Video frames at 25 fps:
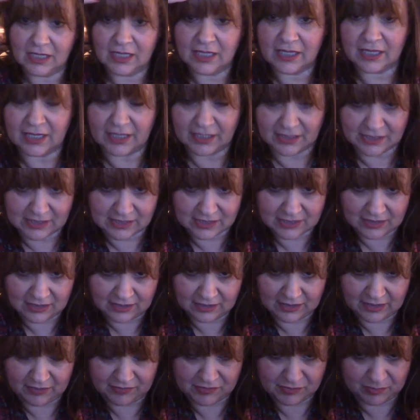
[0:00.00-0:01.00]
it still
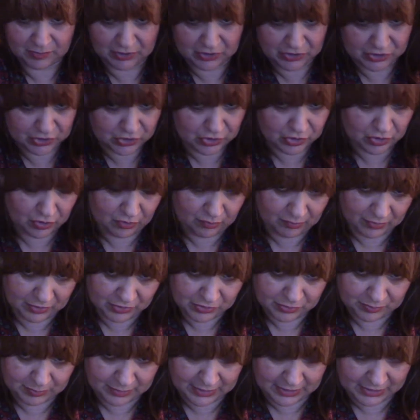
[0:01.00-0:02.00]
gives me so
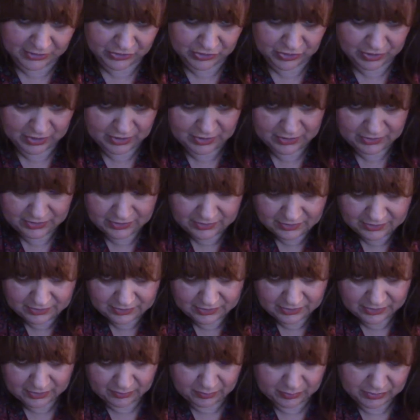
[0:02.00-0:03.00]
much pleasure
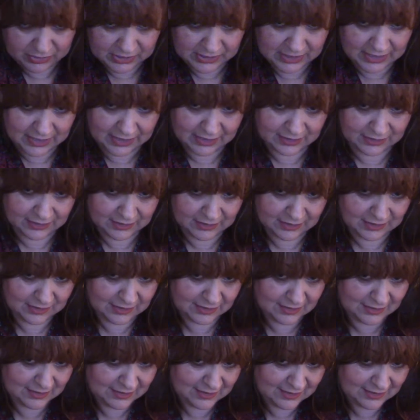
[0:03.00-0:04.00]
to pretend,
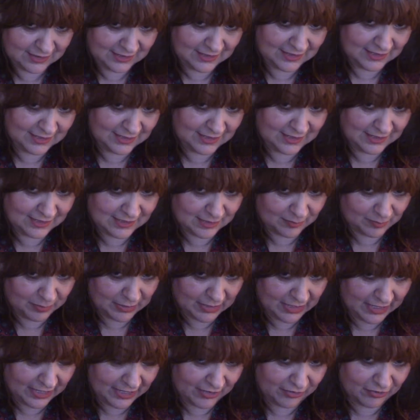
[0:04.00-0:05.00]
to
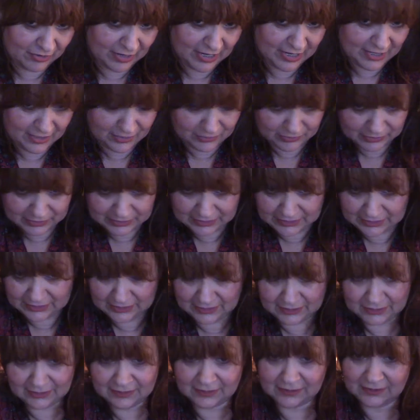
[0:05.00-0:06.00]
play around.
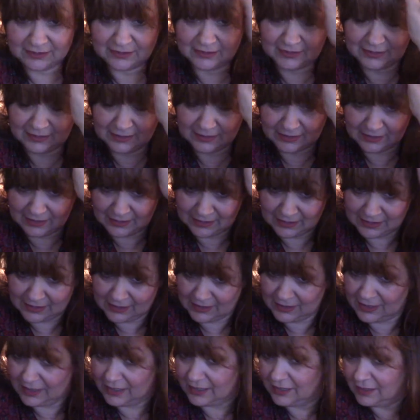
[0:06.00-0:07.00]

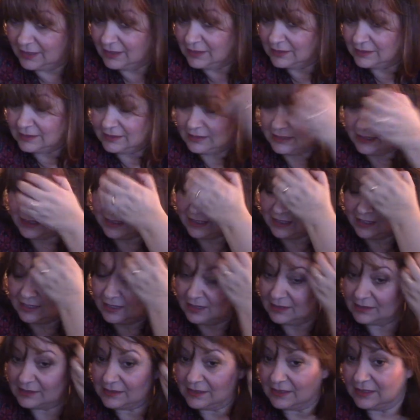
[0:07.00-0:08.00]
I utterly,
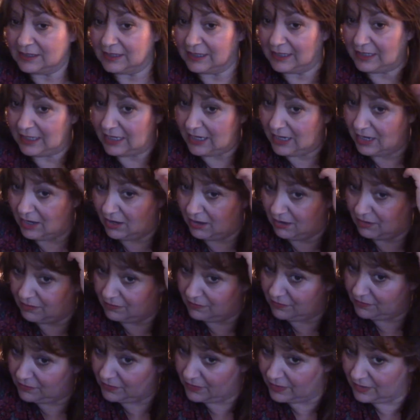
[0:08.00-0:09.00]
utterly love